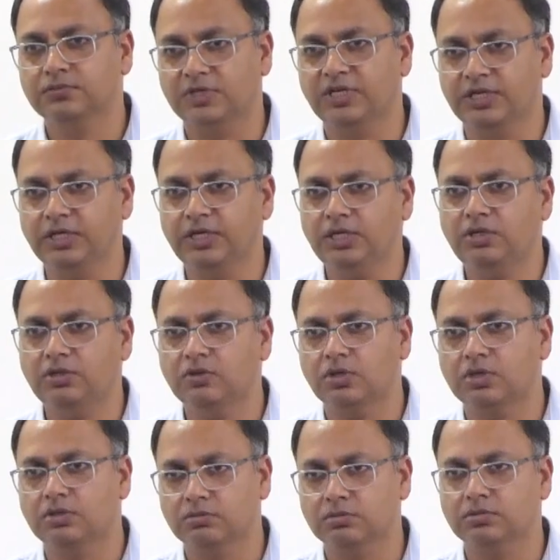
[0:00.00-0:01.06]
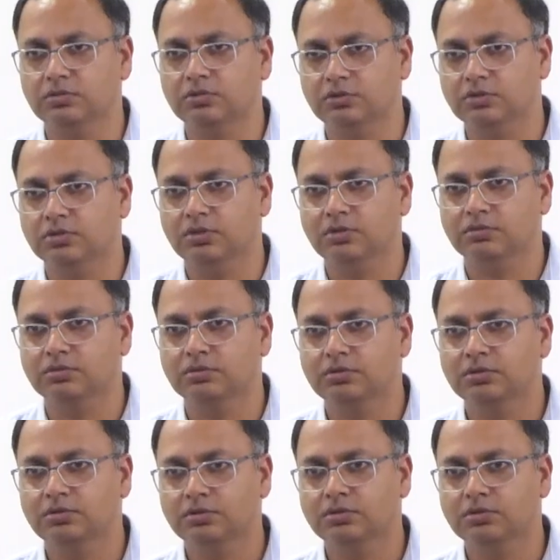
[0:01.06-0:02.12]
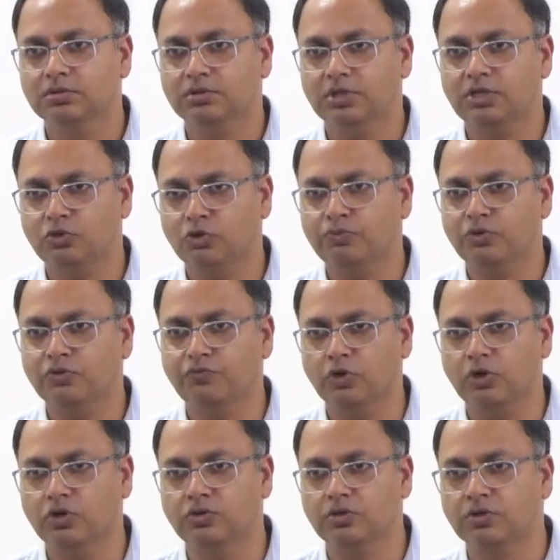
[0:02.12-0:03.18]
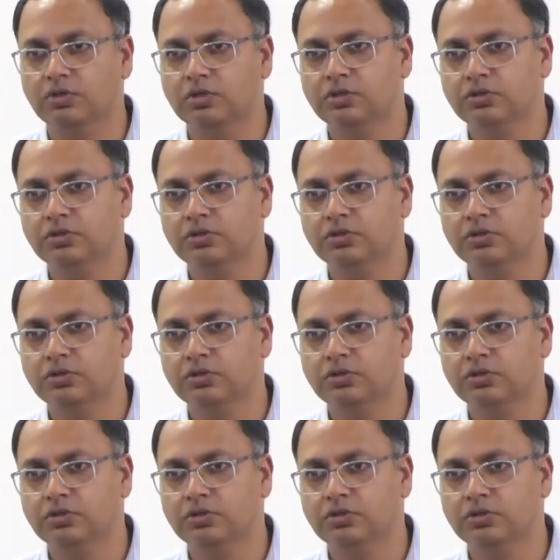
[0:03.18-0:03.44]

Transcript: Getting it? Or, I hope you followed.